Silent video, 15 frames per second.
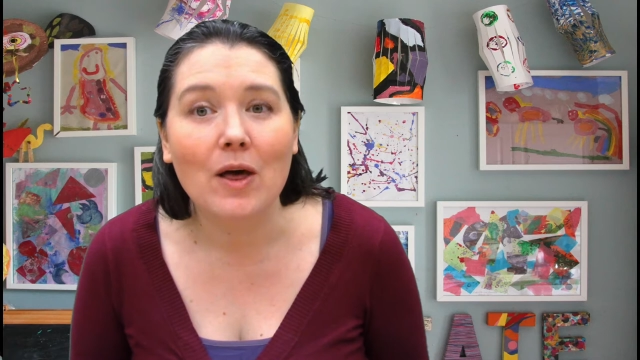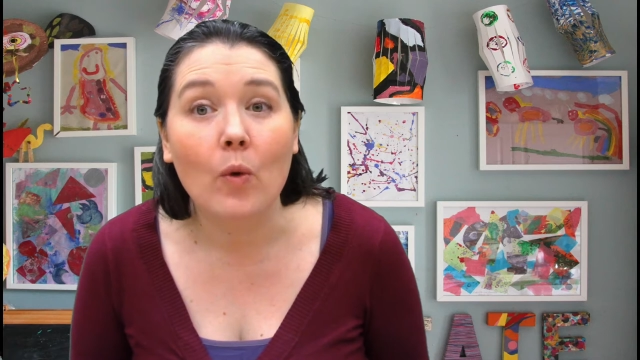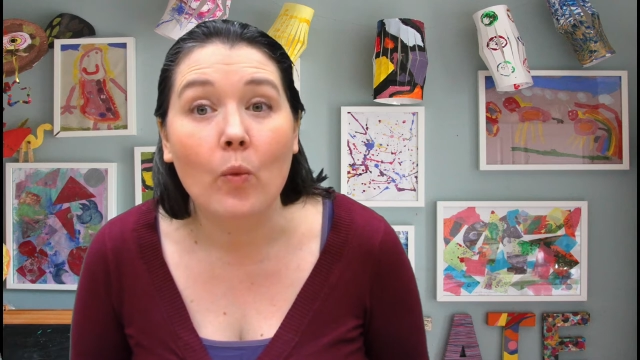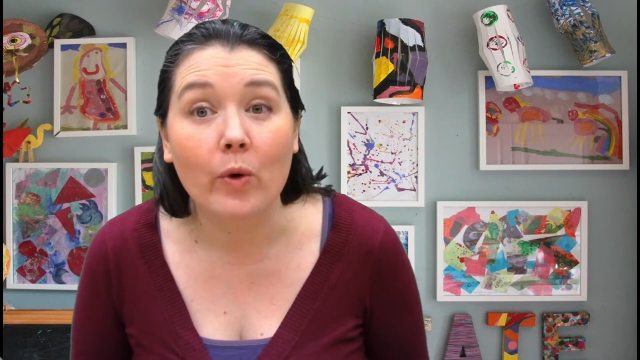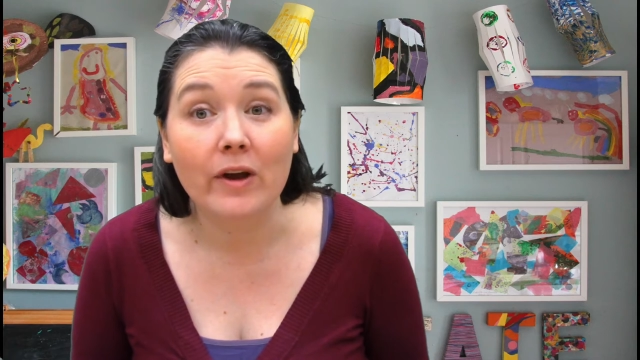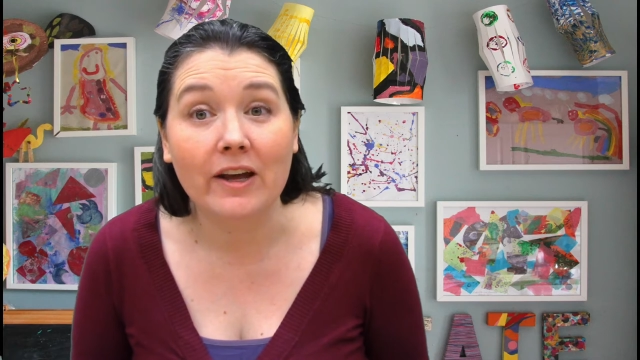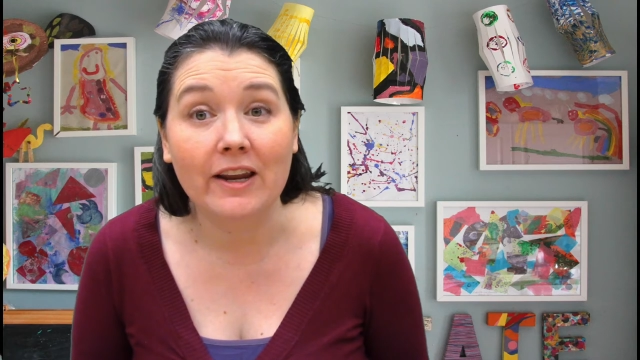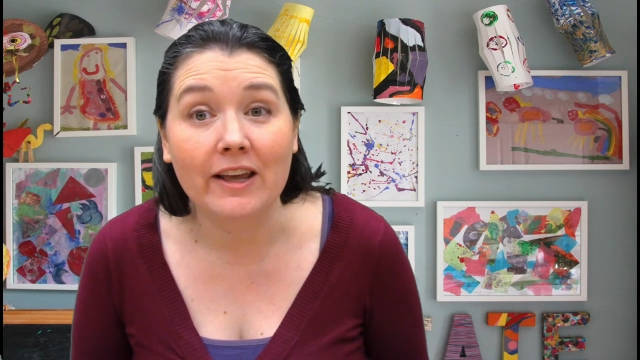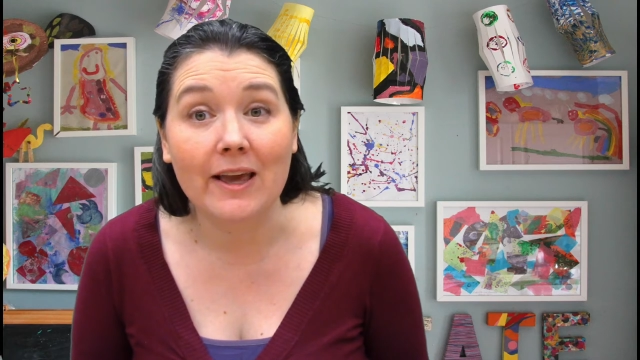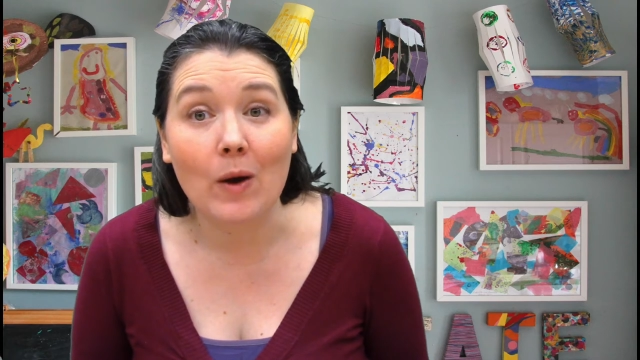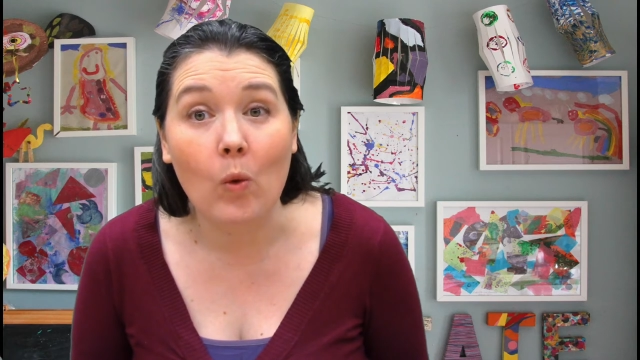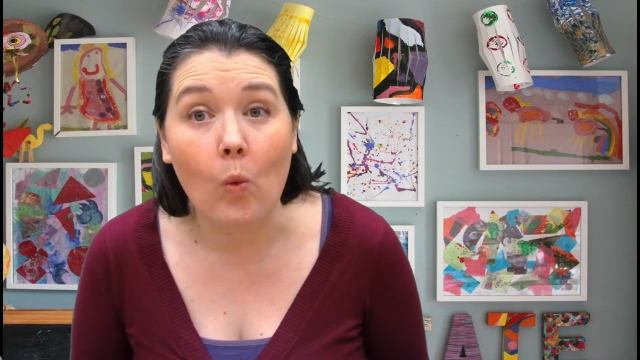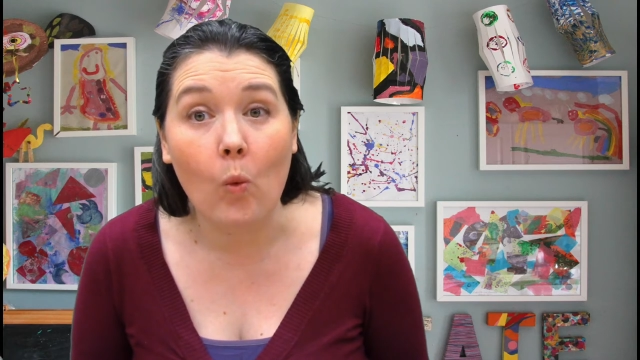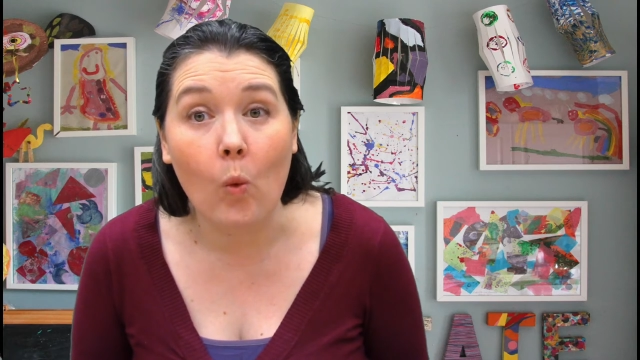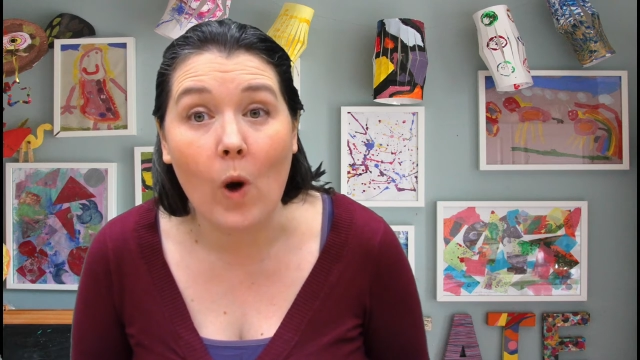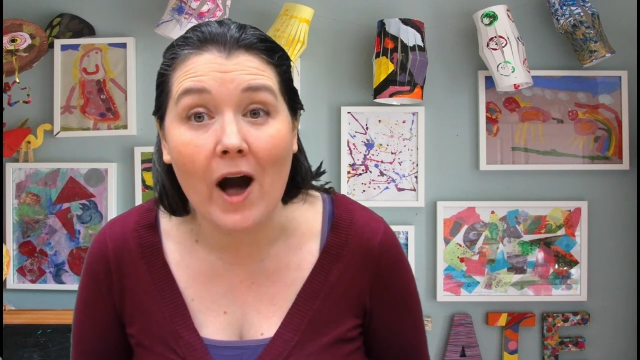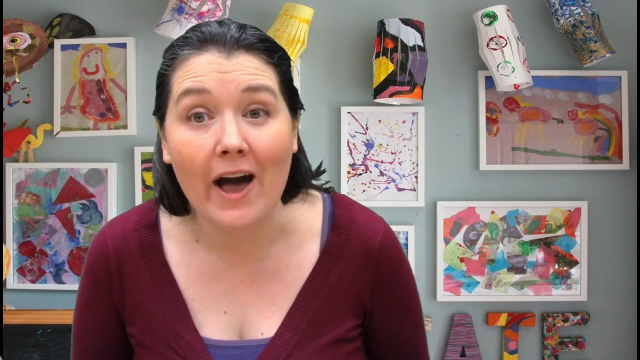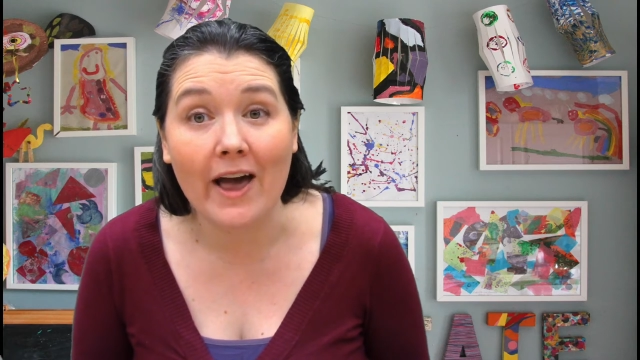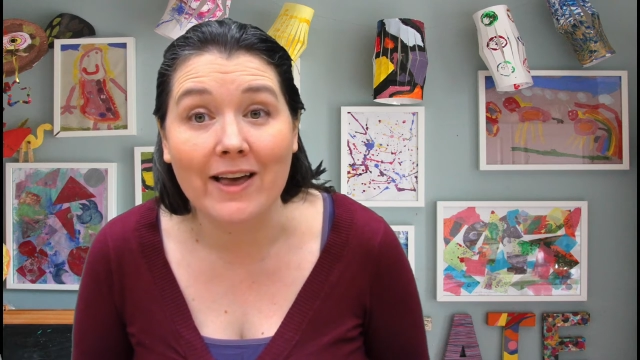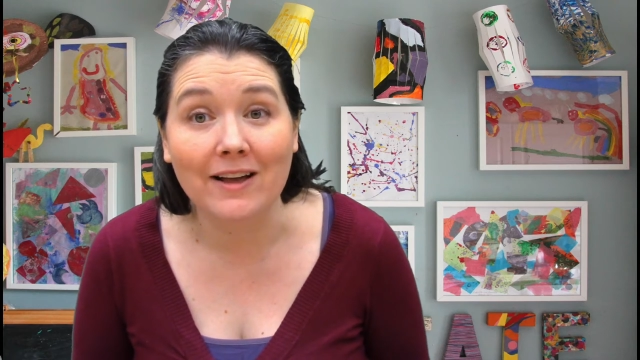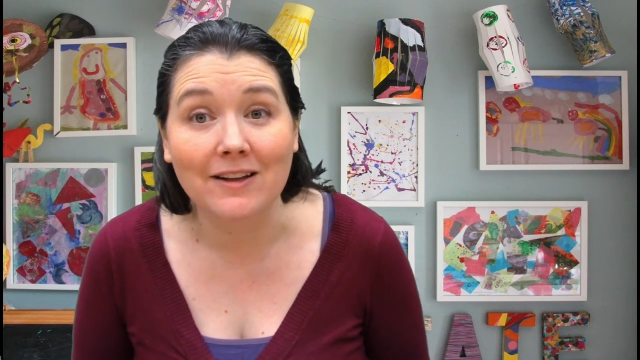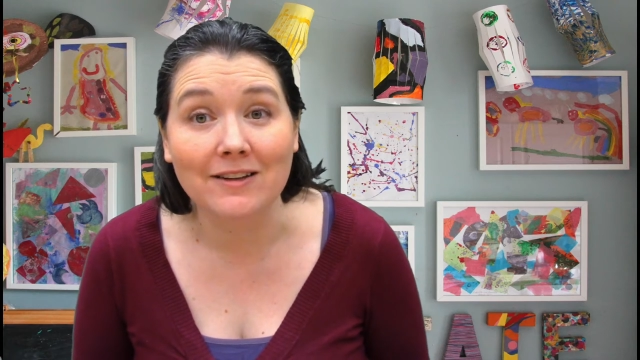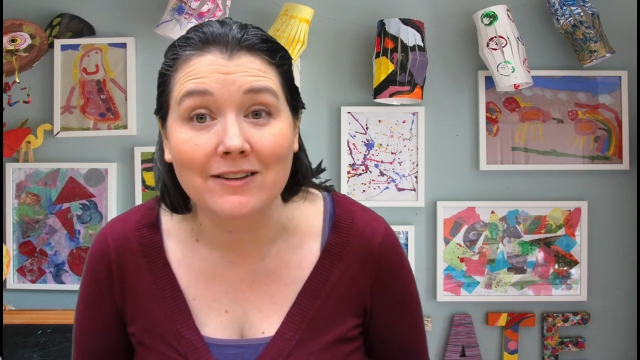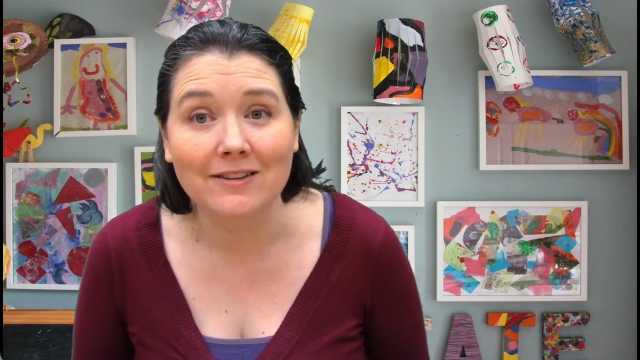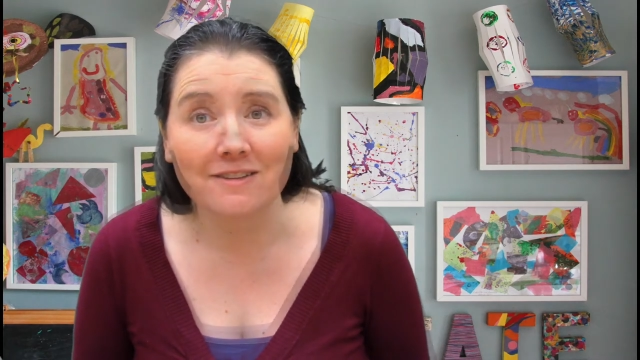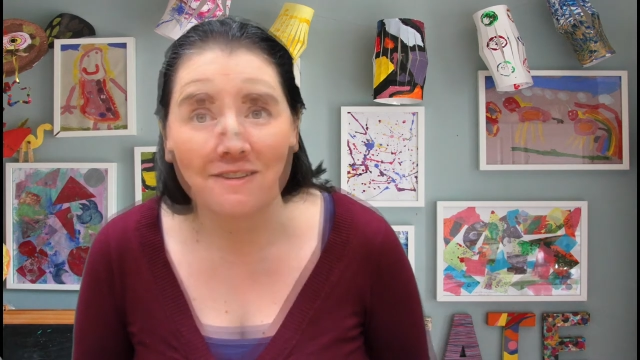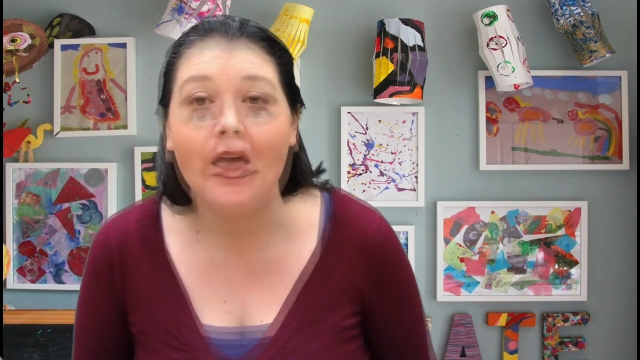we're going to get wild.